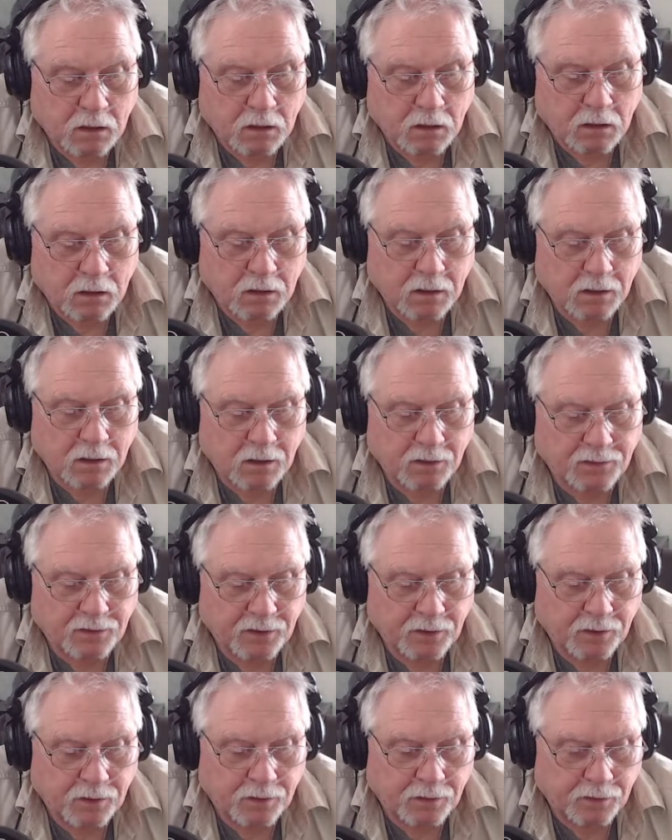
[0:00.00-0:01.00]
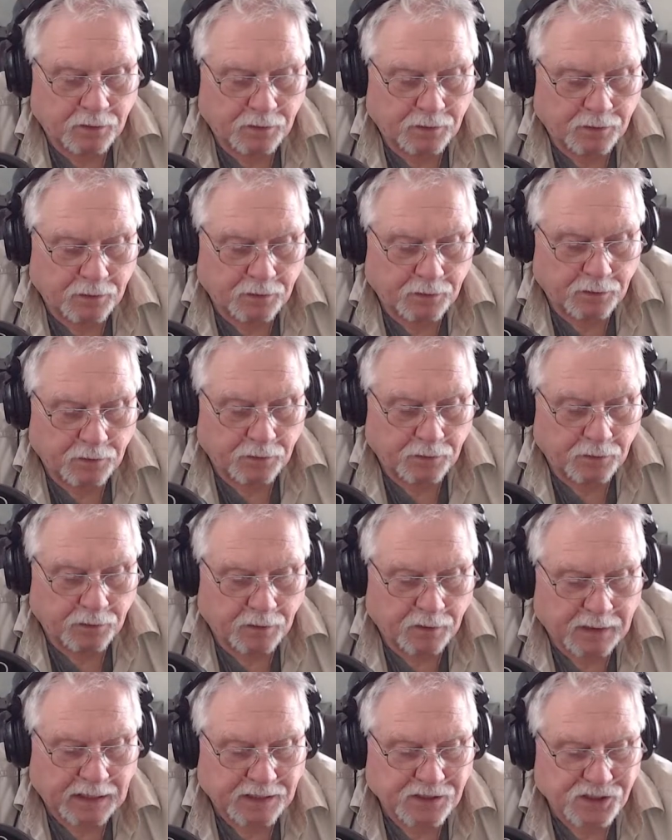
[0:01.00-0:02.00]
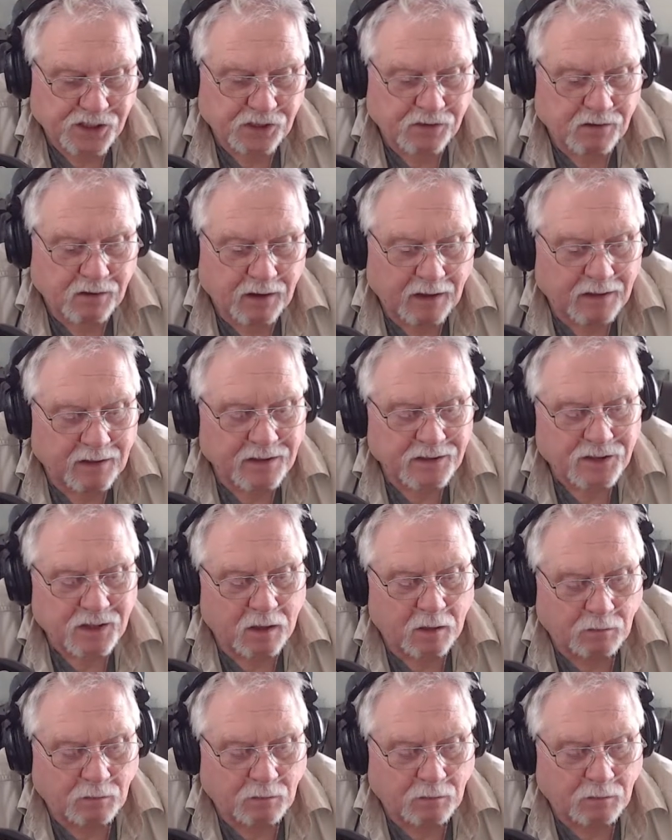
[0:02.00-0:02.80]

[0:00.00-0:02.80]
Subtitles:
no. Okay, Zerohedge.